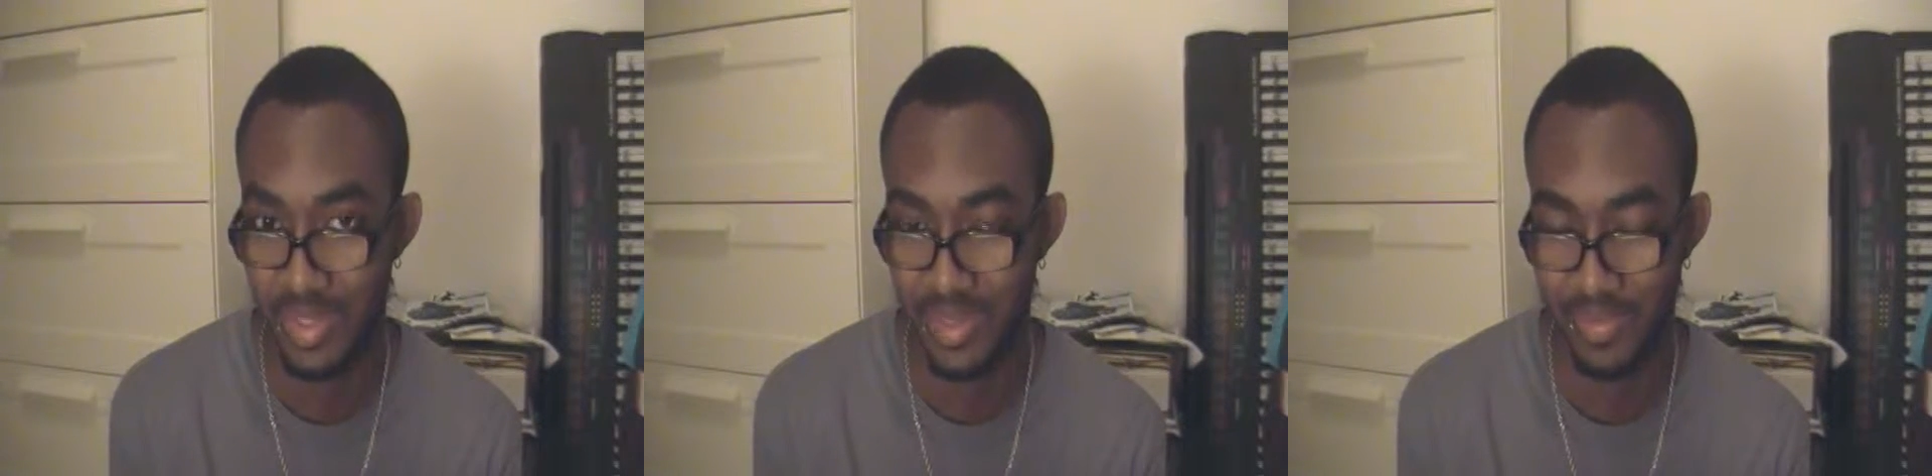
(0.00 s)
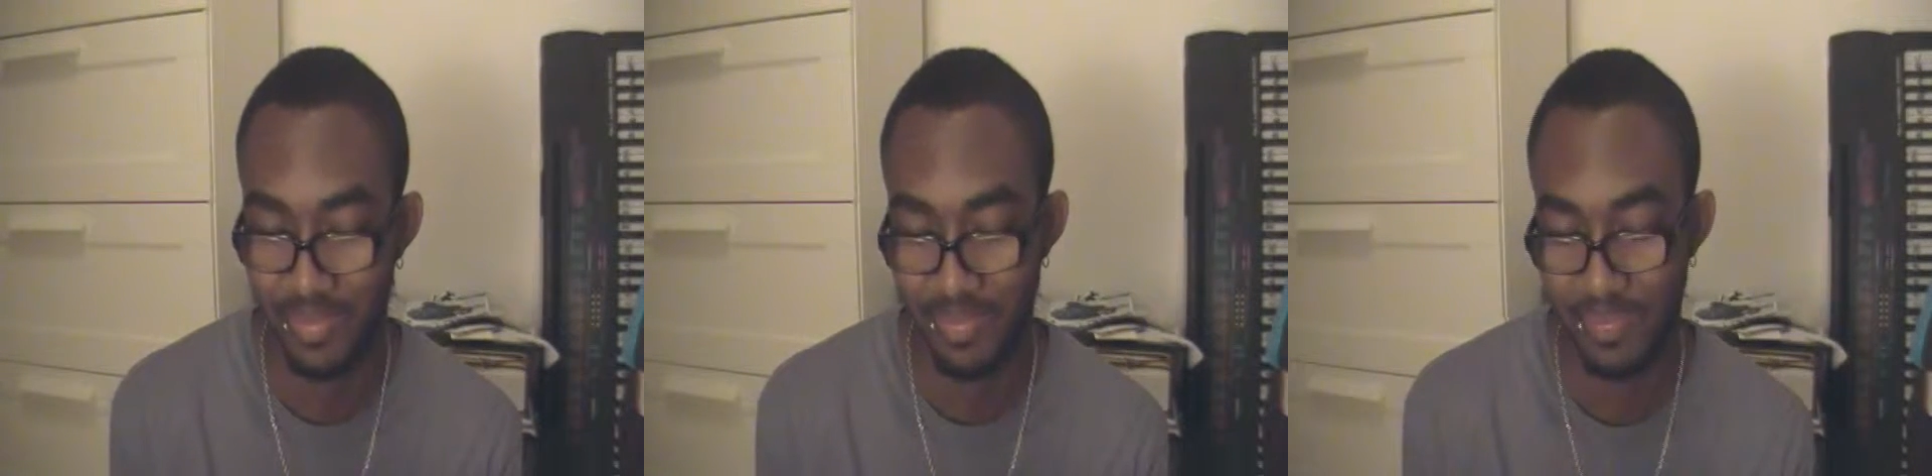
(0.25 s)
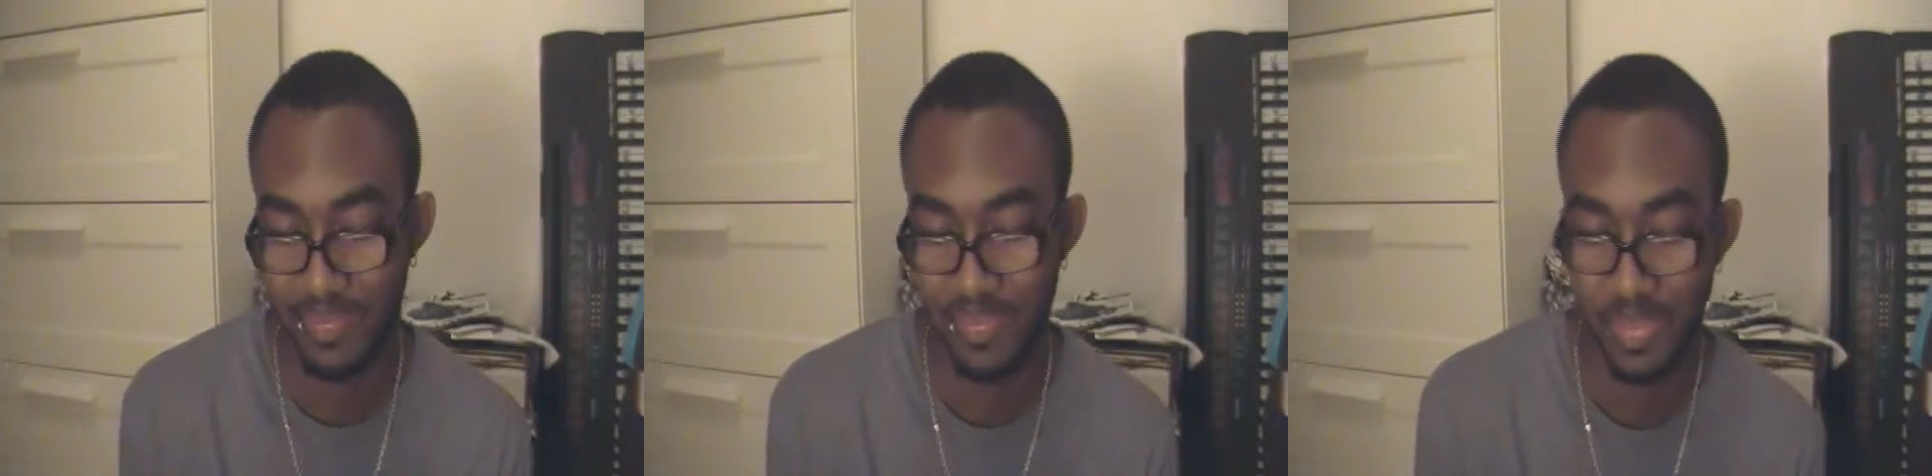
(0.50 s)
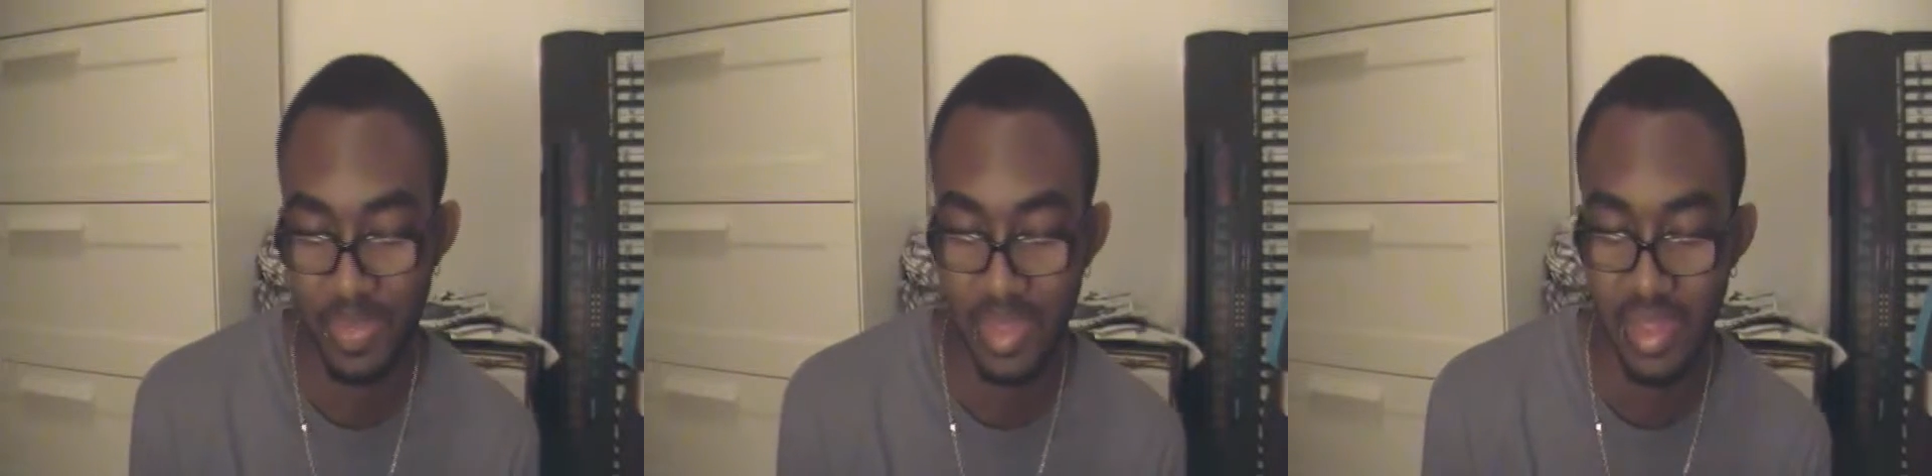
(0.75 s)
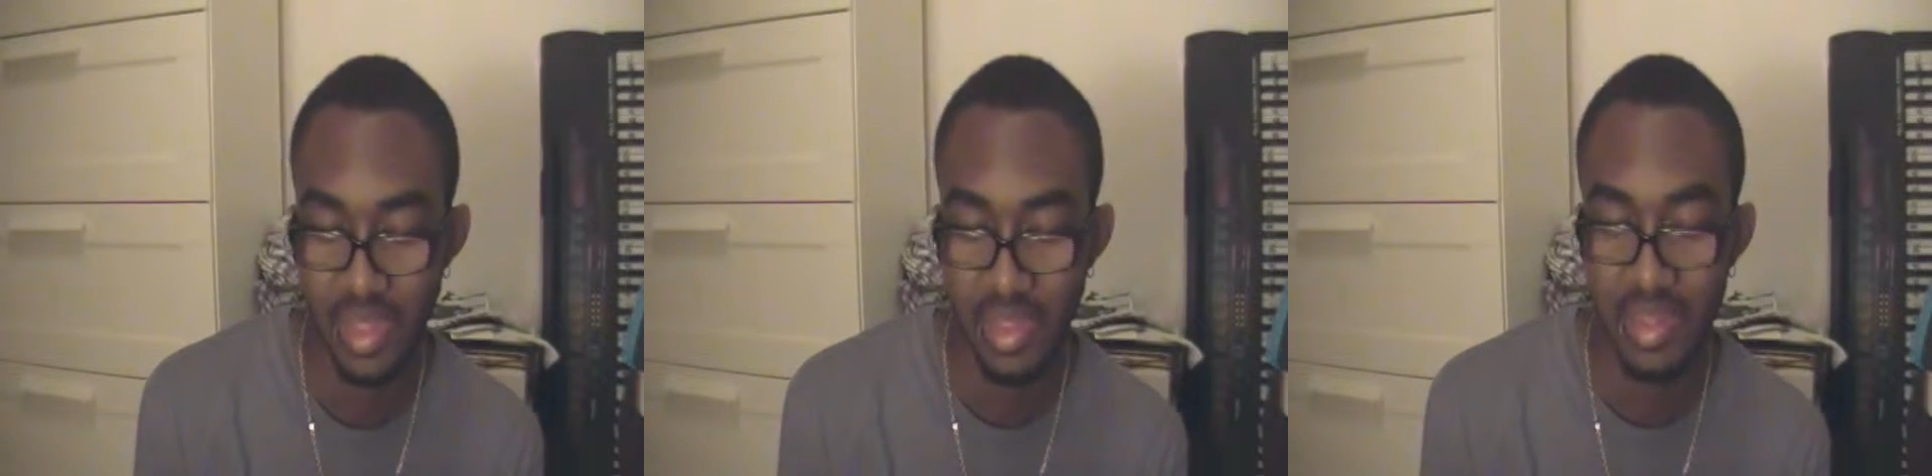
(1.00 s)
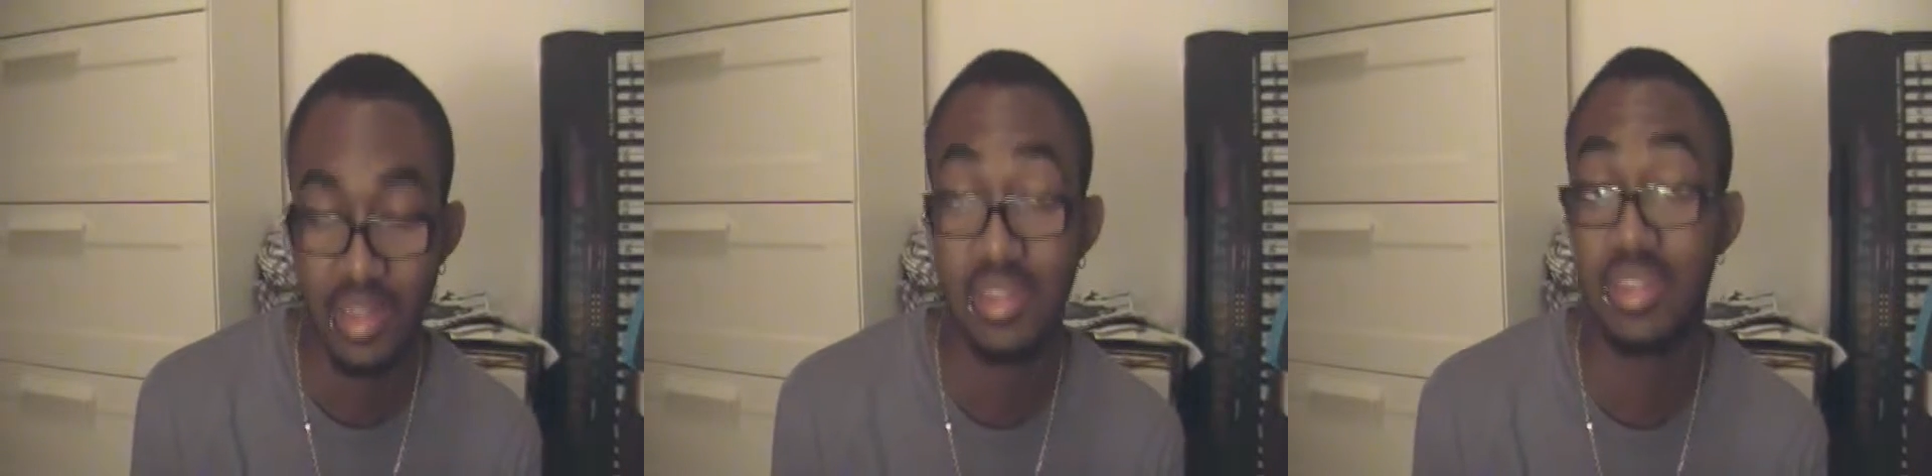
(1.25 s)
me.
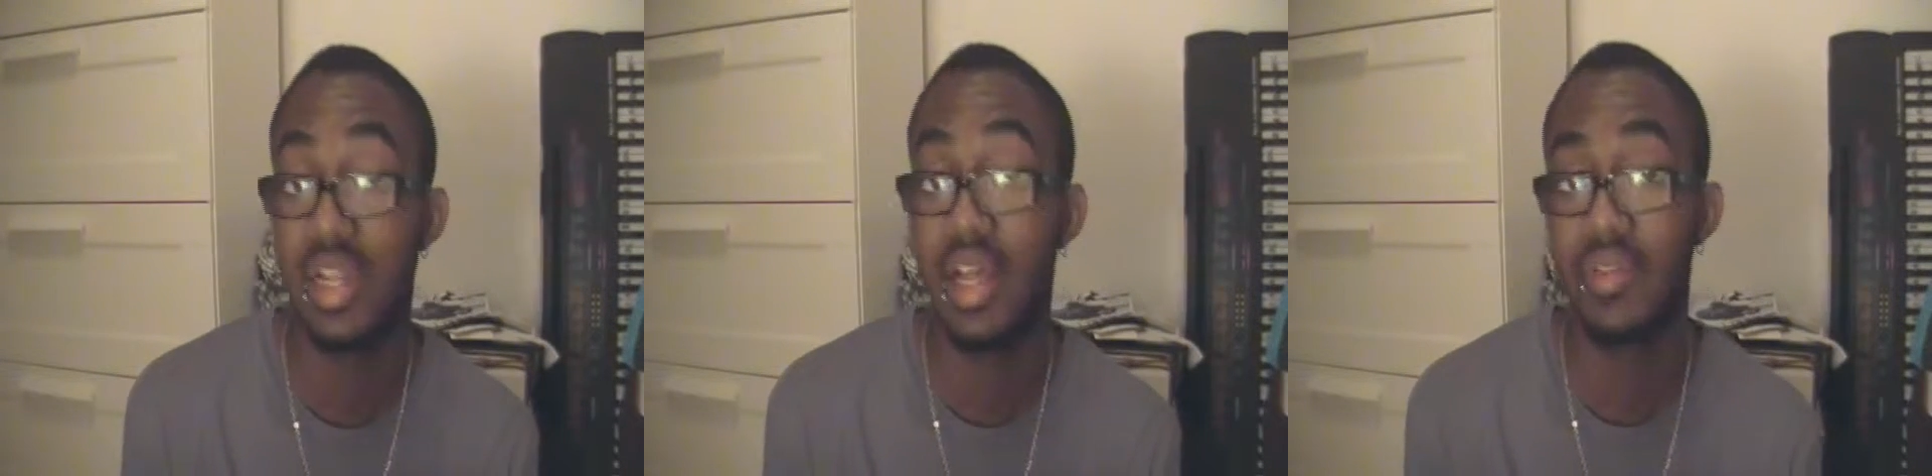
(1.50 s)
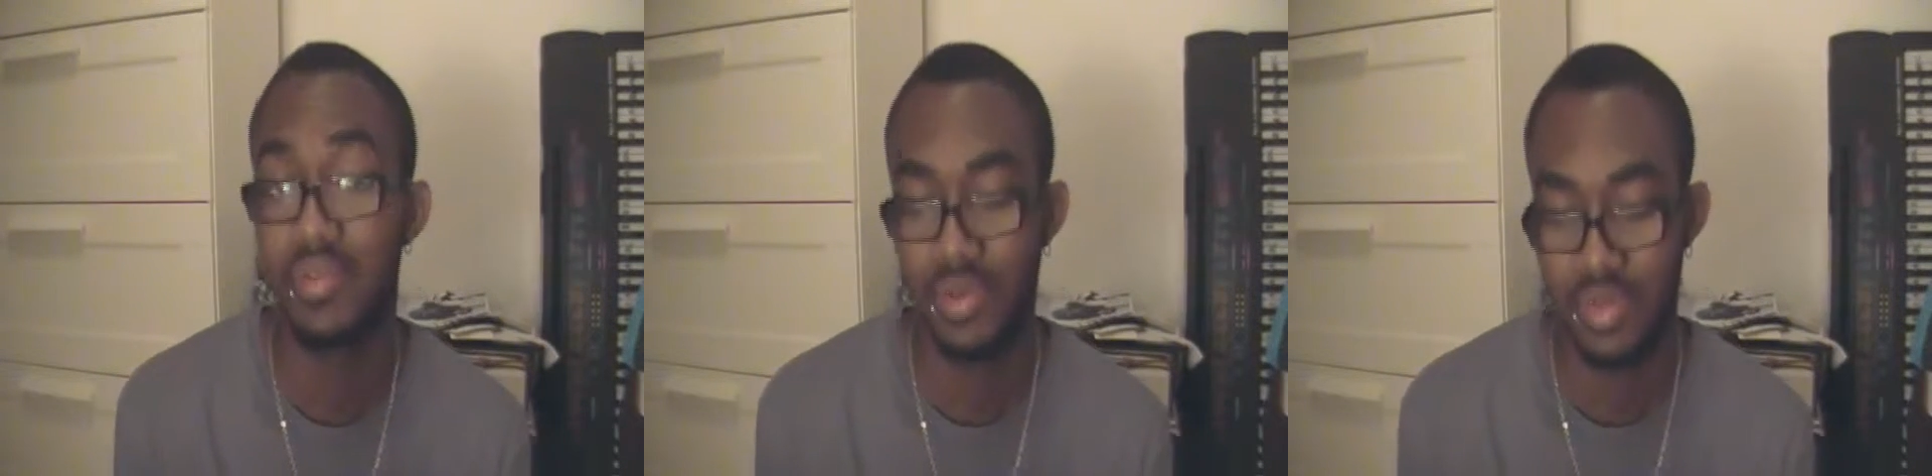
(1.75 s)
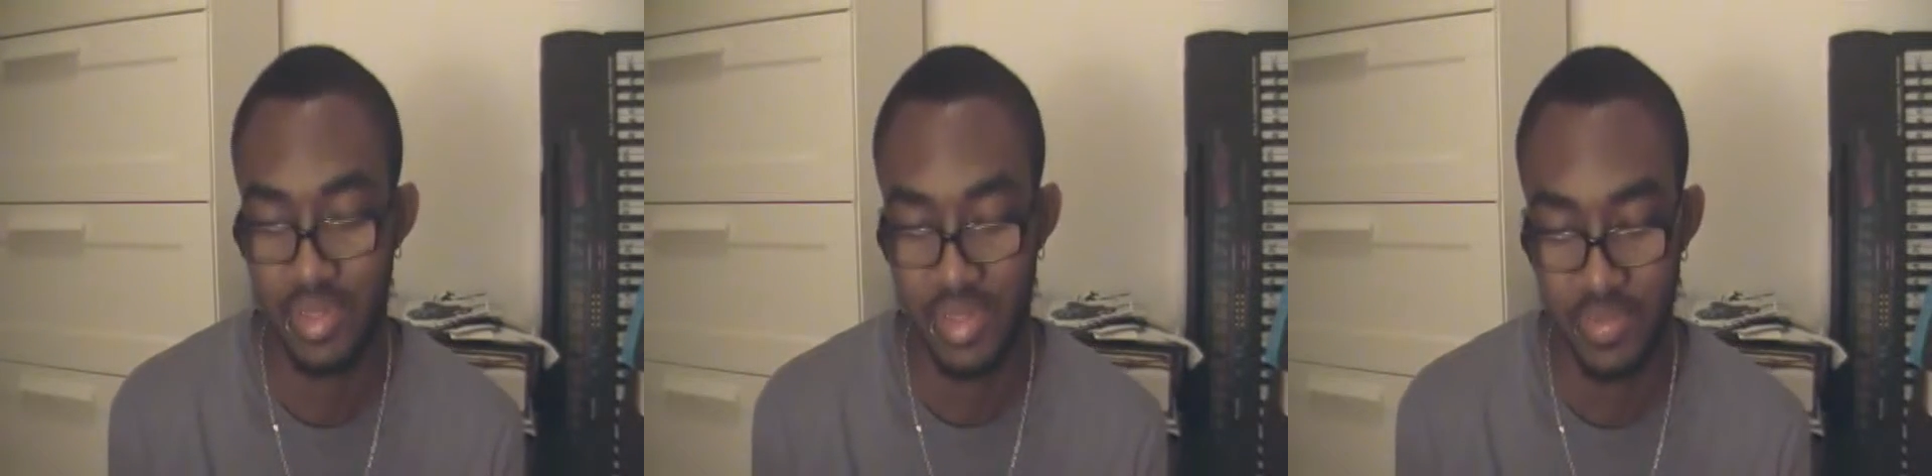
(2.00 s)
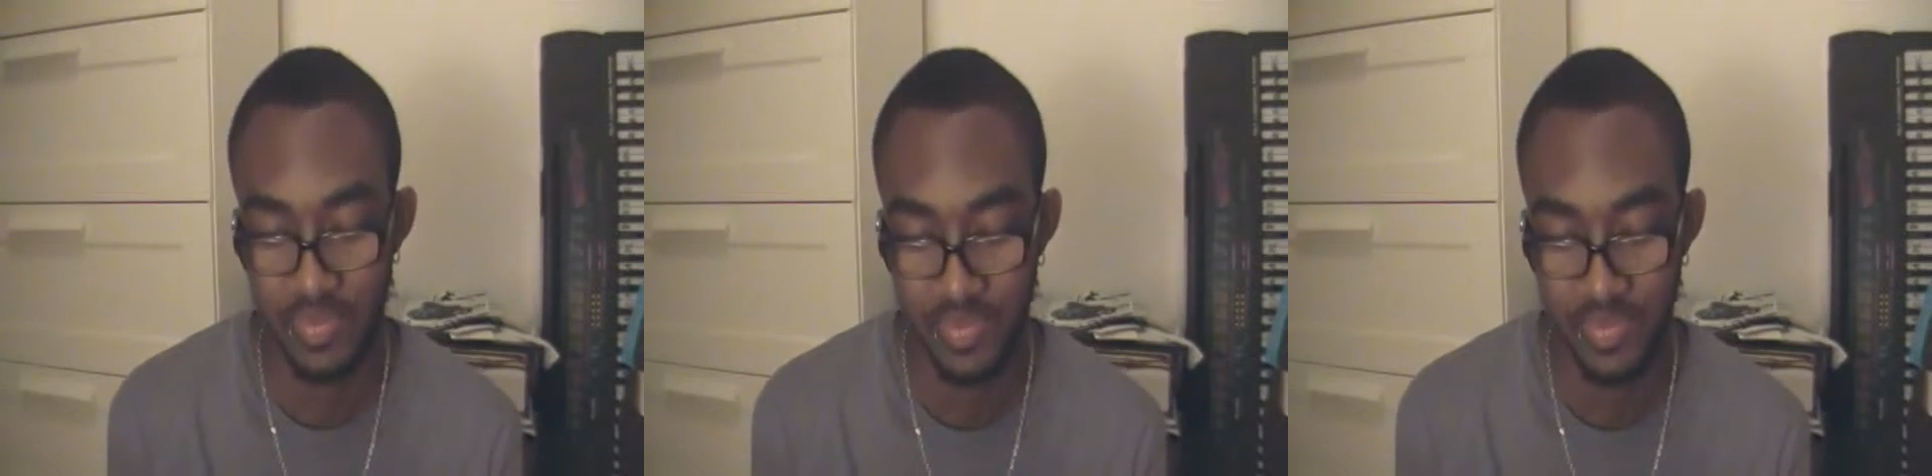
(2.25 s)
July fourth.